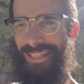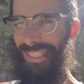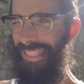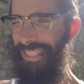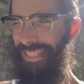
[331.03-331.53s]

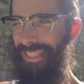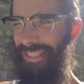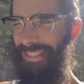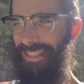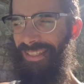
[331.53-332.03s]
And then
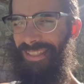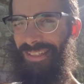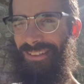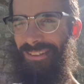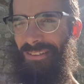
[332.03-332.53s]
I got
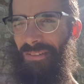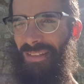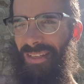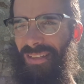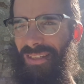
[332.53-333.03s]
there,
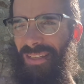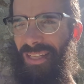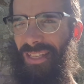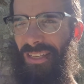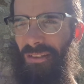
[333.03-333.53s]

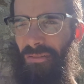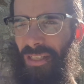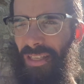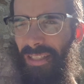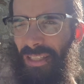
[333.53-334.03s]
and then I was
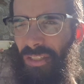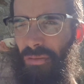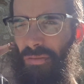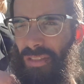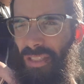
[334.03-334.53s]
like, I
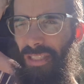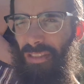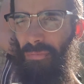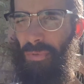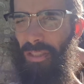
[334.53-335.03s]
should
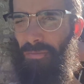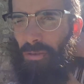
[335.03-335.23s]
take the main